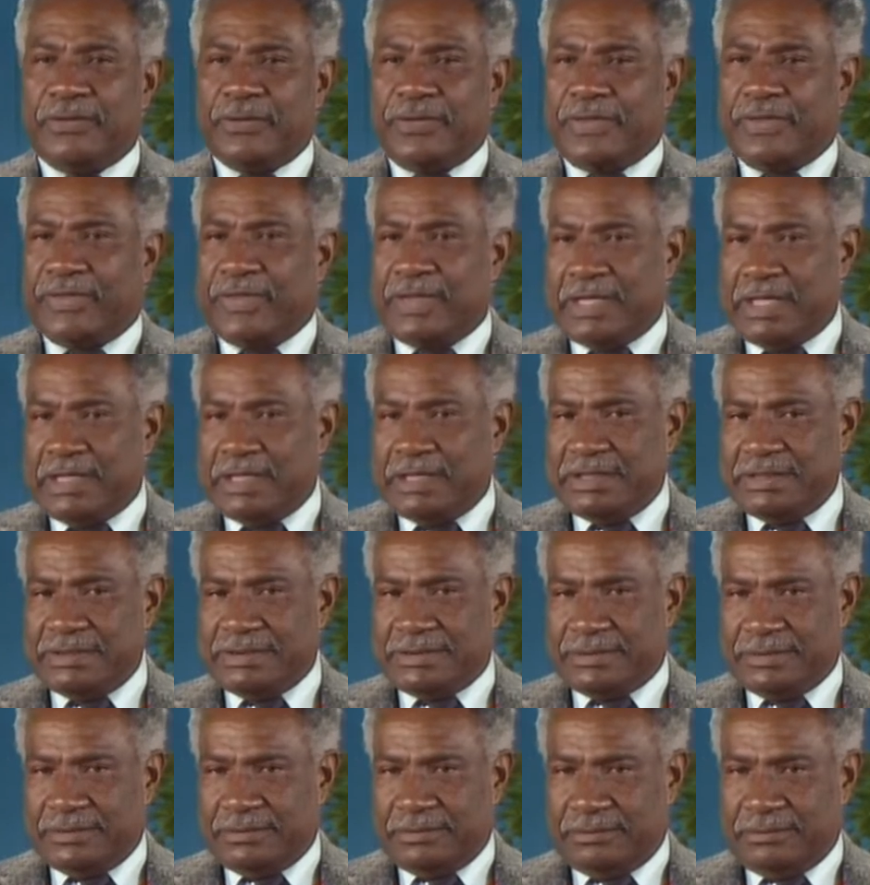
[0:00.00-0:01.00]

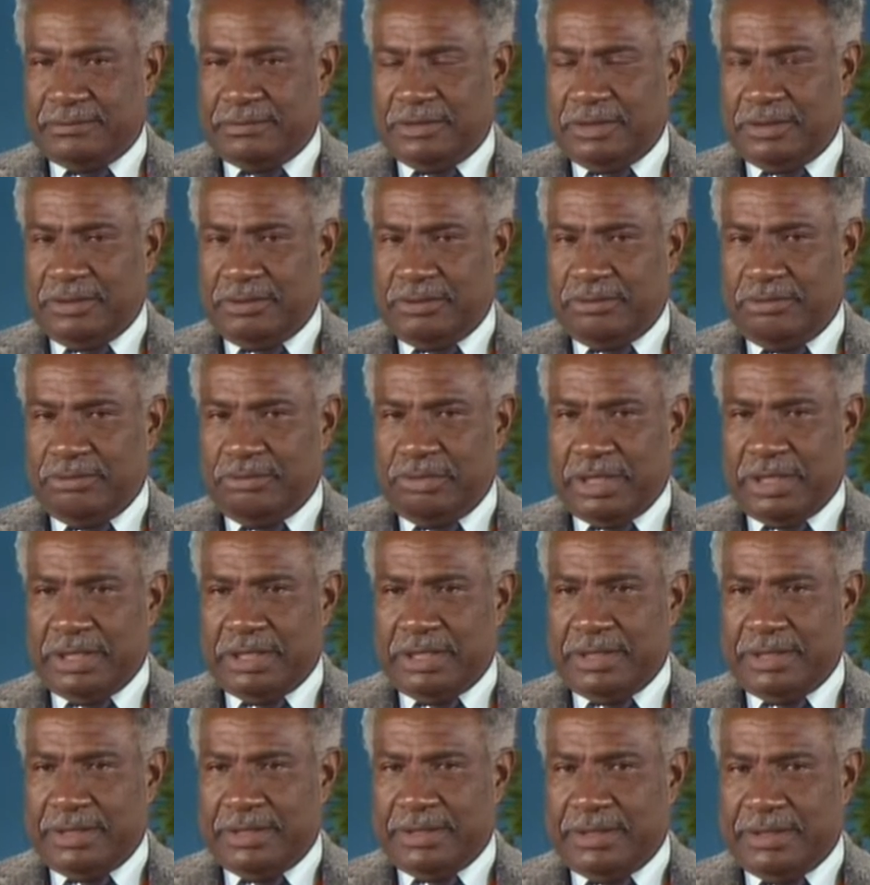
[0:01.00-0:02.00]
things,
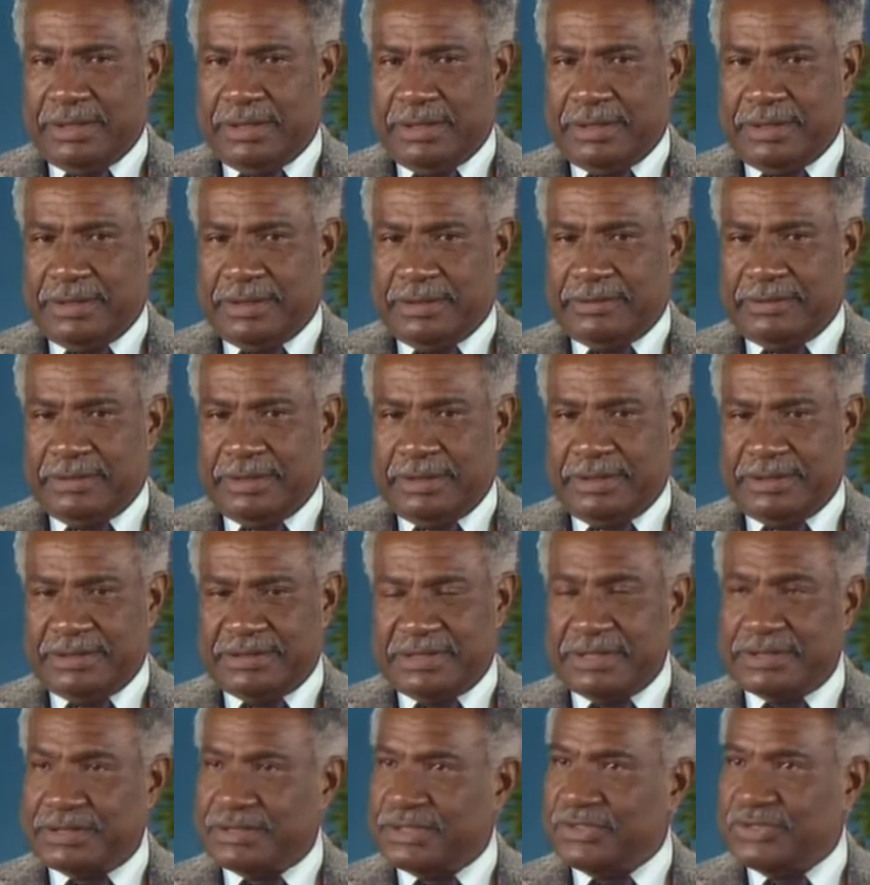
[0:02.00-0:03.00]
but uh, in a
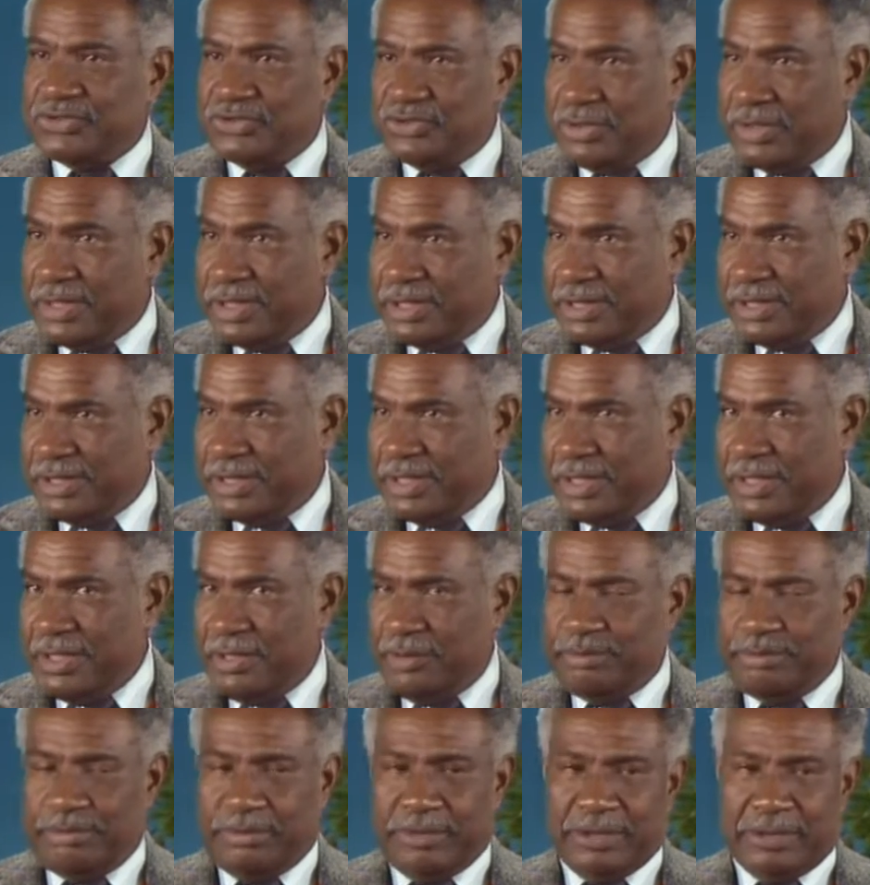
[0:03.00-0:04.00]
sense they're joined at the
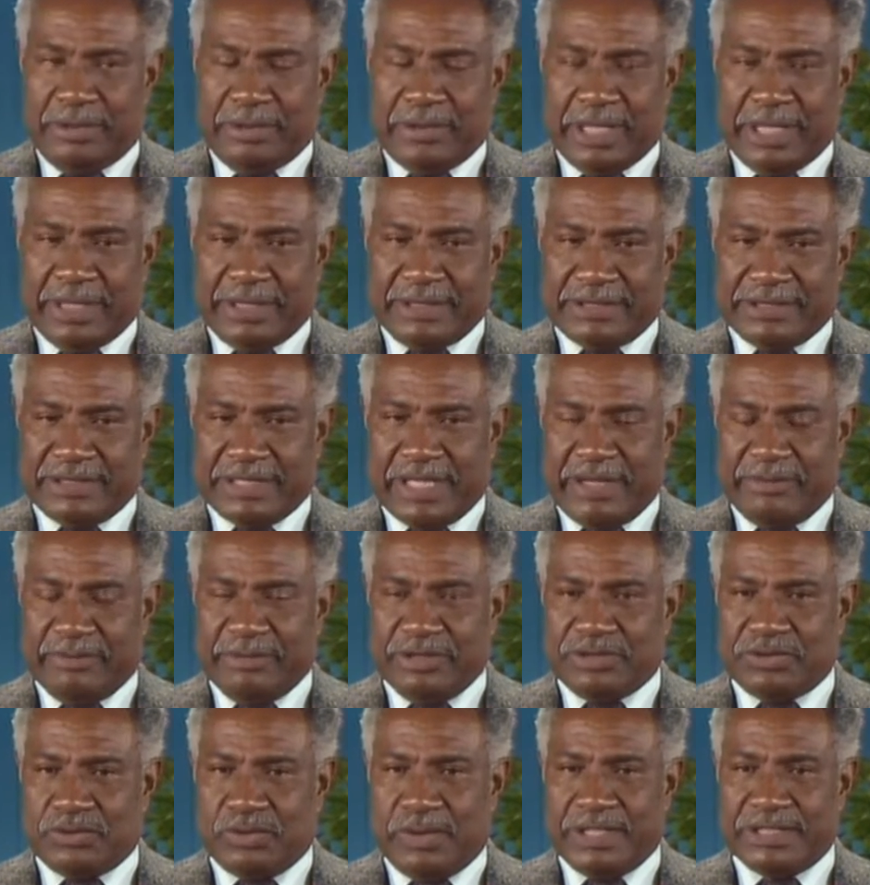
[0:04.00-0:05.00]
hip, you know, like
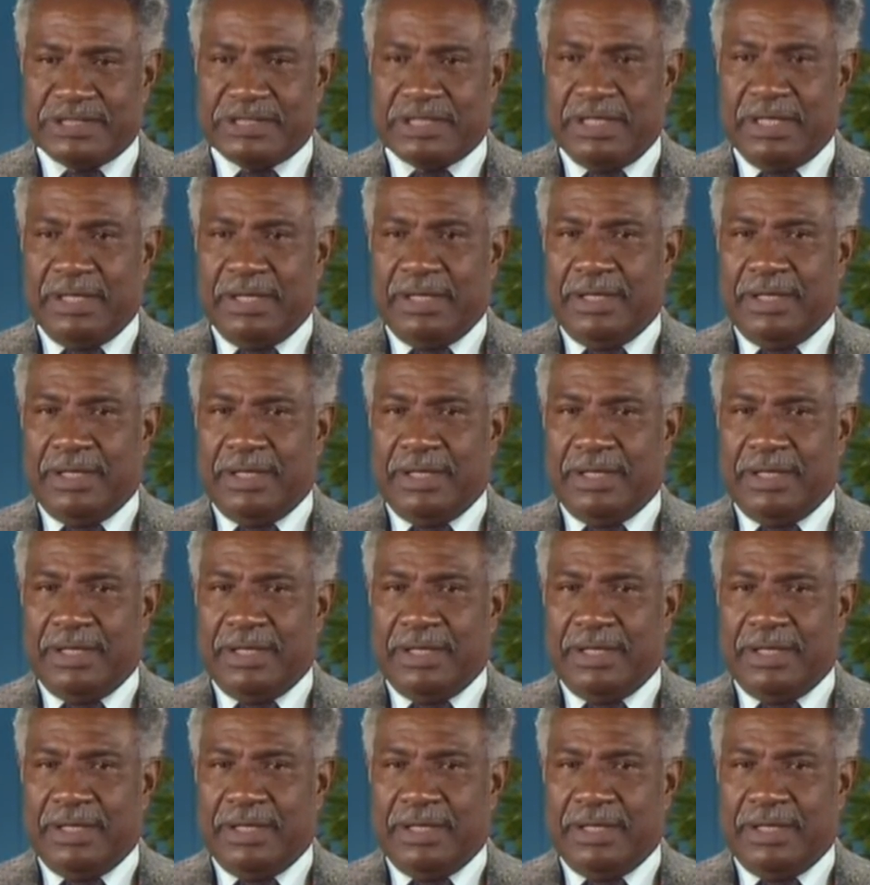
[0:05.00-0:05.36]
Siamese twins.